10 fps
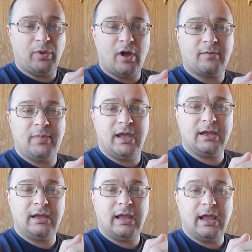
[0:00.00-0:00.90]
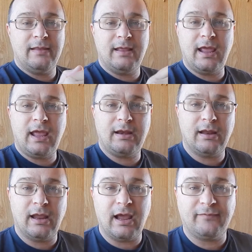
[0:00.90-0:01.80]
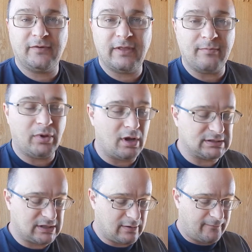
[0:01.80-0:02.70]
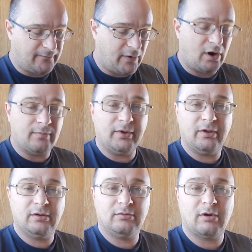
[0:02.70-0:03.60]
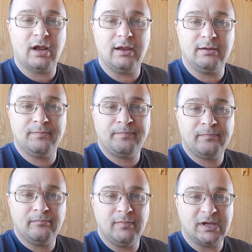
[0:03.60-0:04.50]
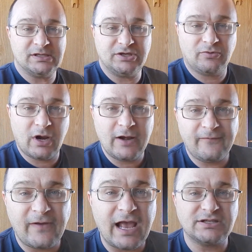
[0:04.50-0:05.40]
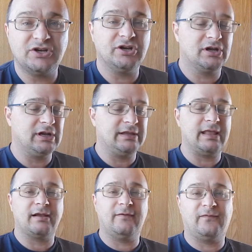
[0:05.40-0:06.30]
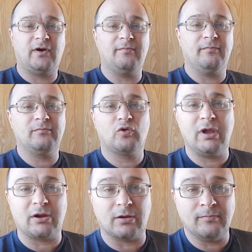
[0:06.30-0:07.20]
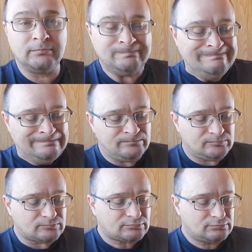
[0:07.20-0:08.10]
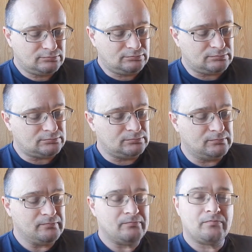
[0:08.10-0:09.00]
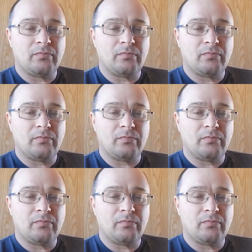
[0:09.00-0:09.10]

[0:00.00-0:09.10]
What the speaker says: then it's like you make the block big, and then after that block's confirmed, right? Because you're running faster, you're going to get that confirmed quicker.